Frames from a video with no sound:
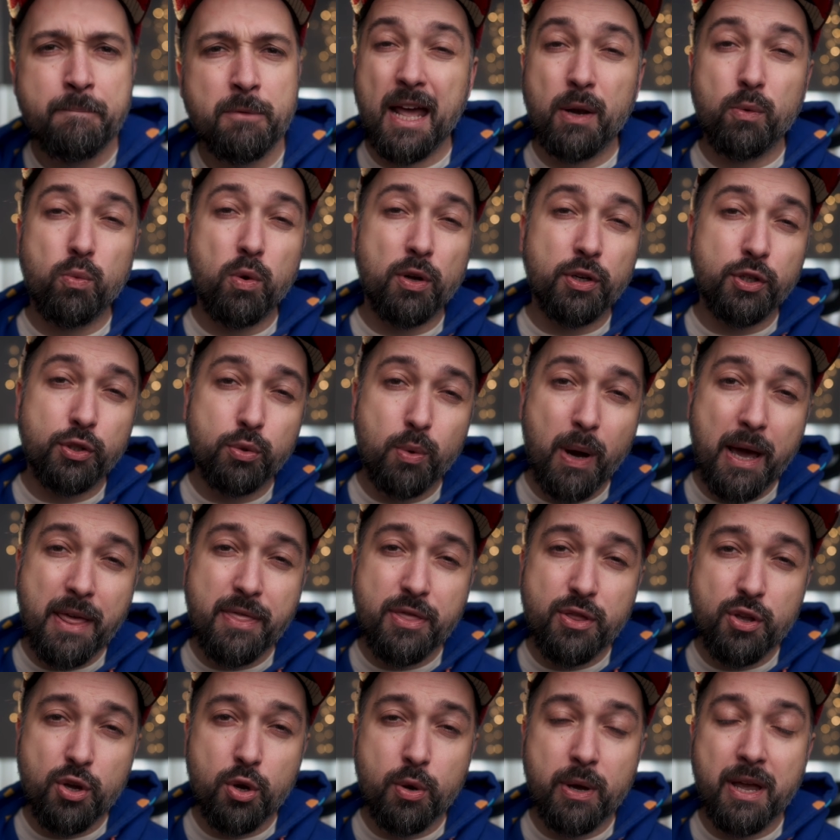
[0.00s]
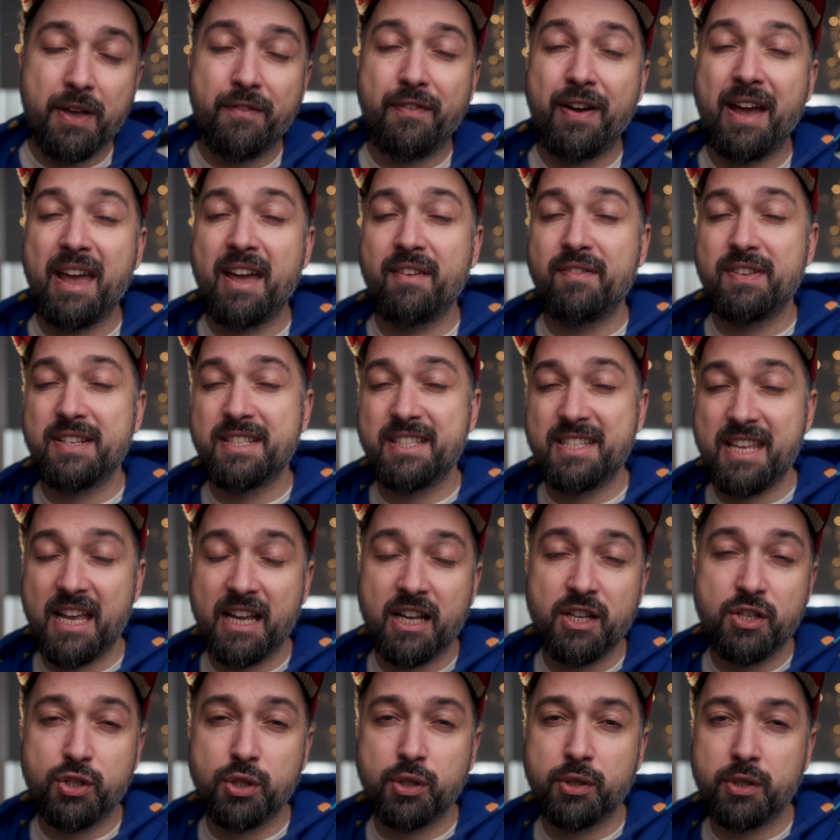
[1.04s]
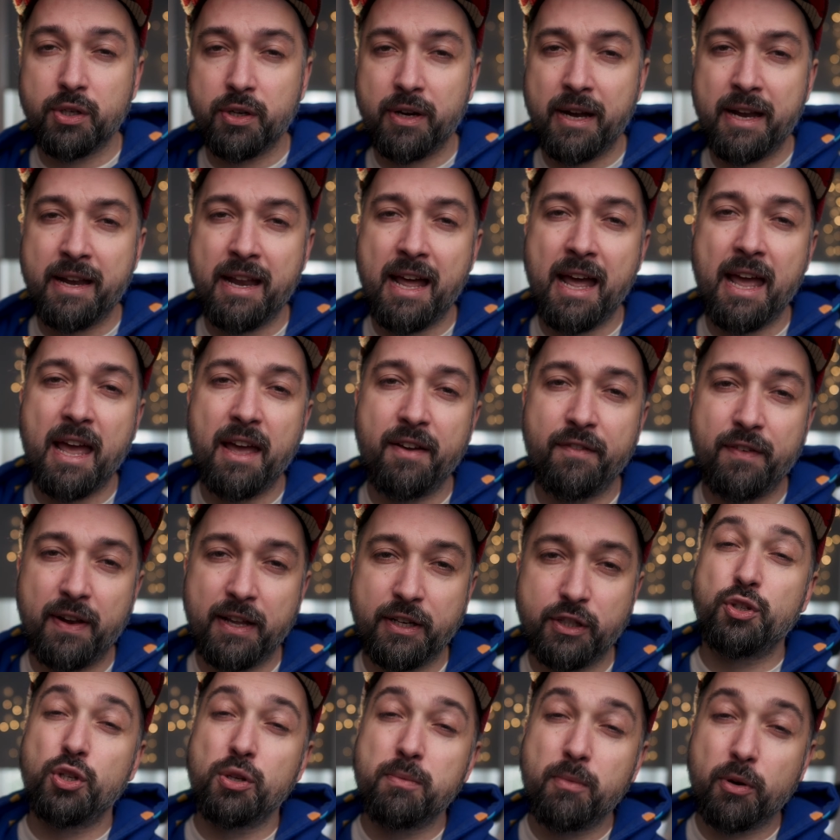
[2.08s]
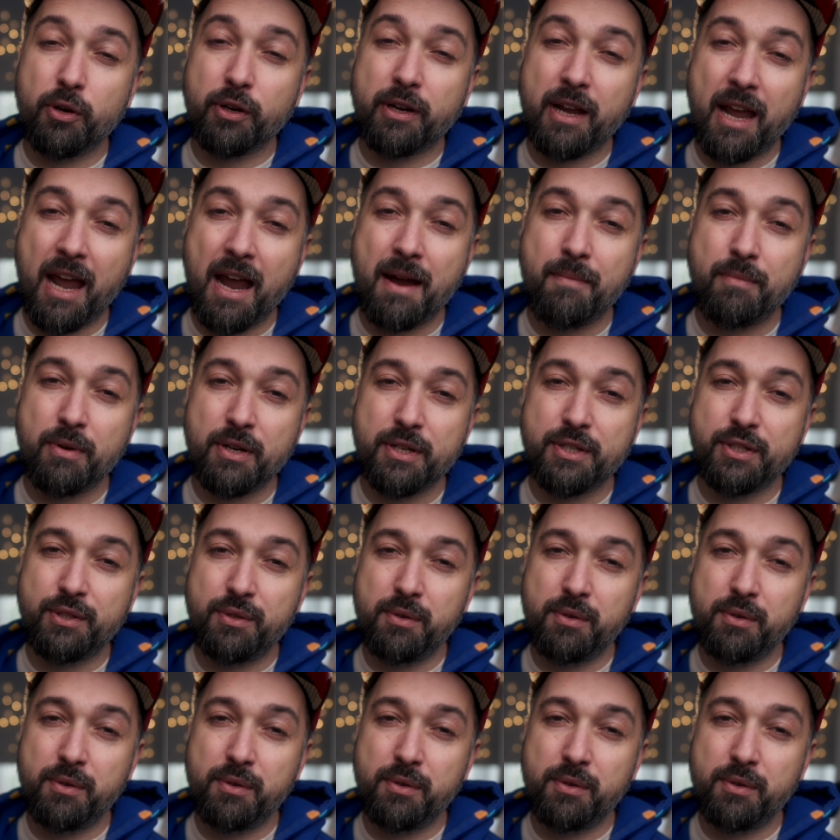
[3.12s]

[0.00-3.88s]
And what do I do if I have a second shooter and I have like two more cameras